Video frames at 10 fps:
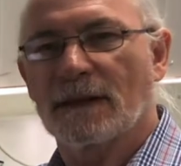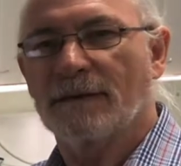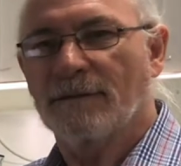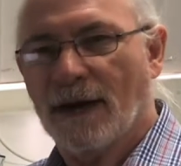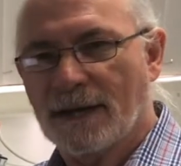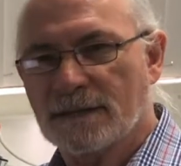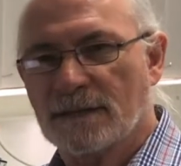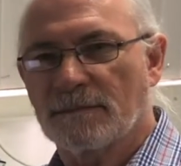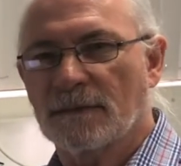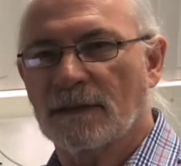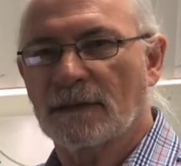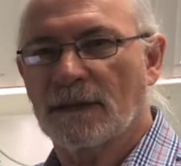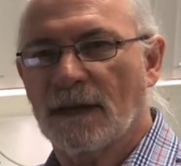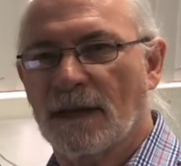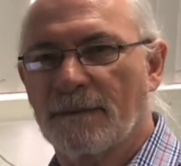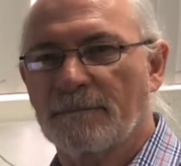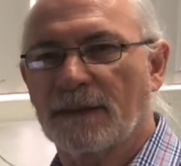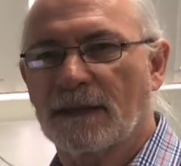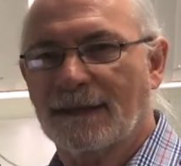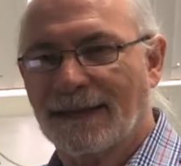advise them that their
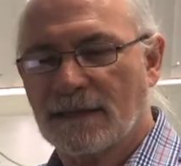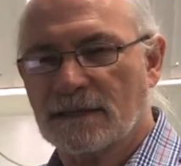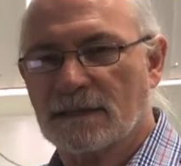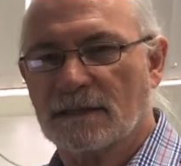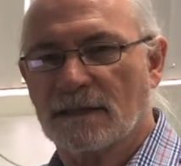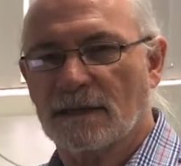guests